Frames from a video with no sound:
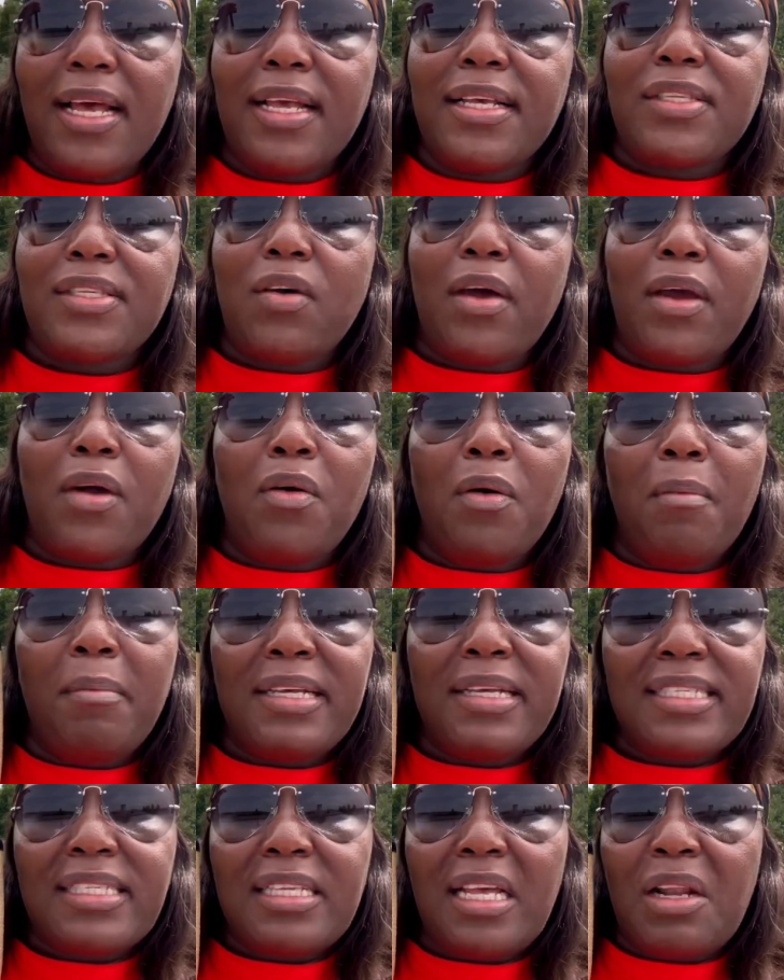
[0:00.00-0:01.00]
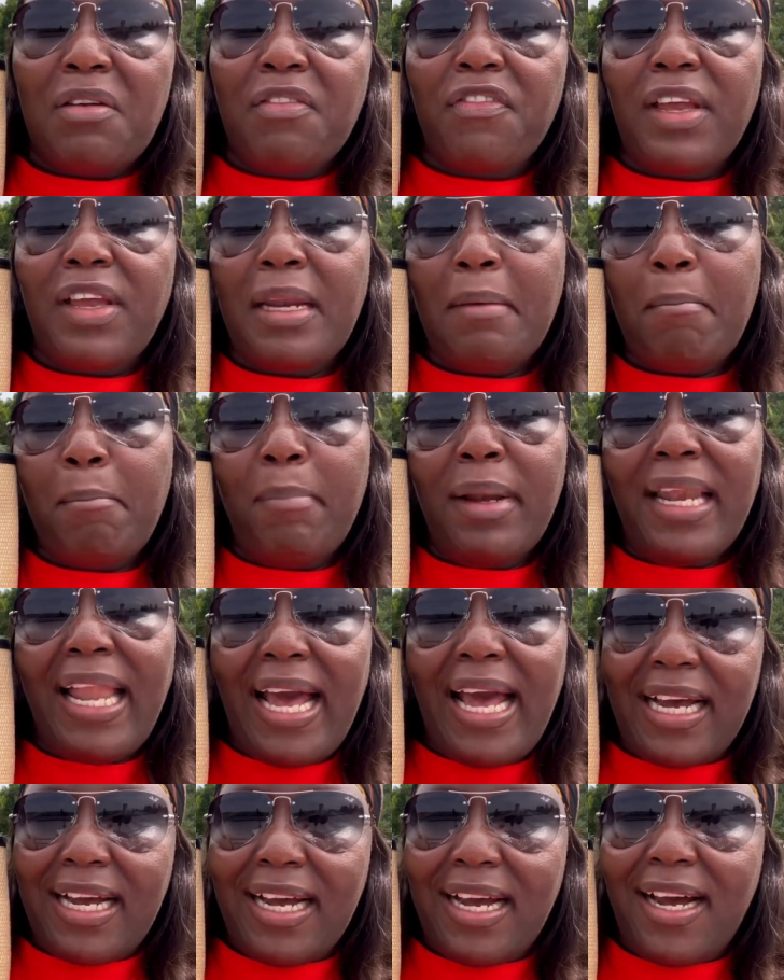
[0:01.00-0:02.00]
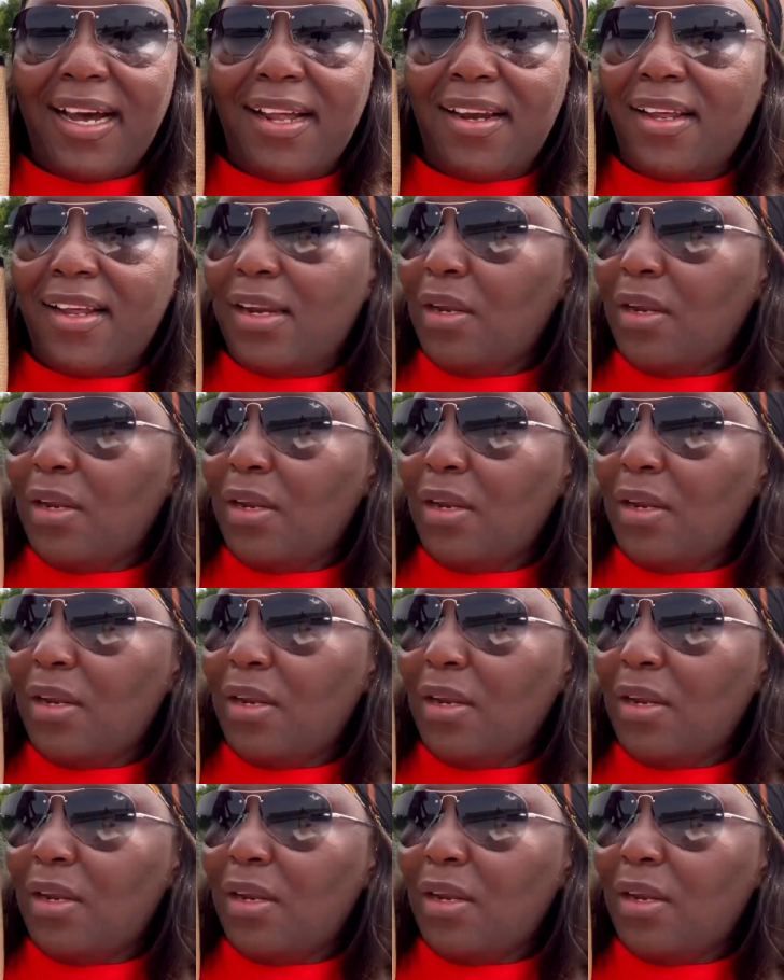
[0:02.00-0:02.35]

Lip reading: So I got myself in black color.